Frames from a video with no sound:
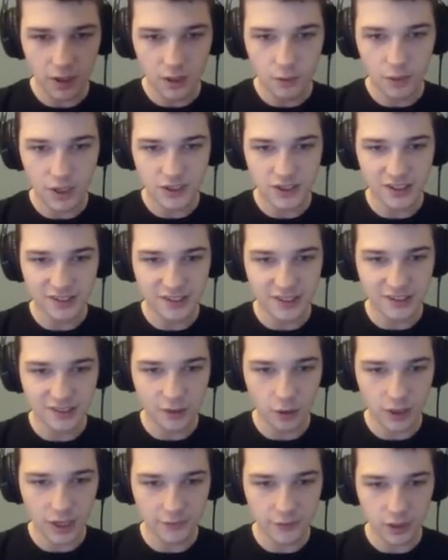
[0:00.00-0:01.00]
Watch this. He's
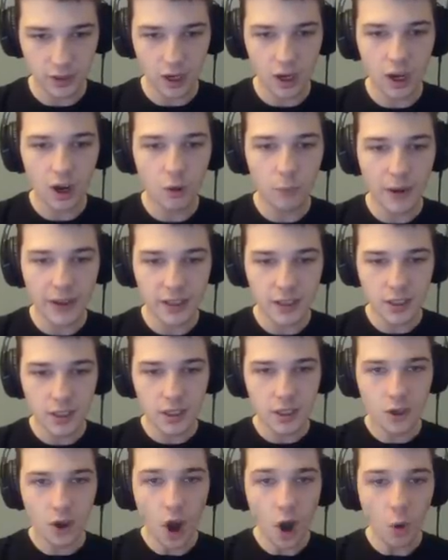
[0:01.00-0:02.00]
going after. Oh my.
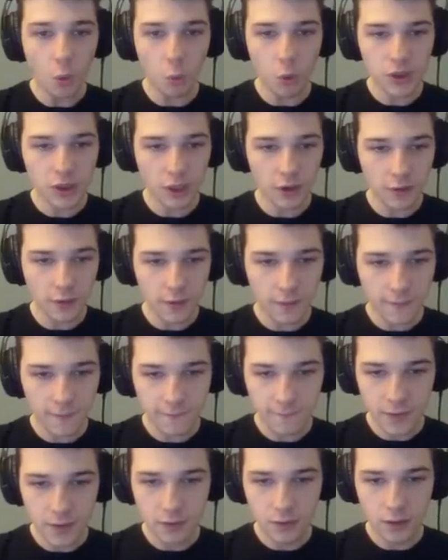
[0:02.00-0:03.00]
Oh, what the?
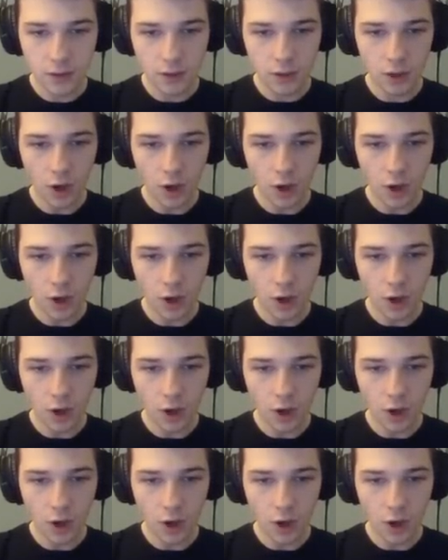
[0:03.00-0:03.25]
Wait, what? Oh,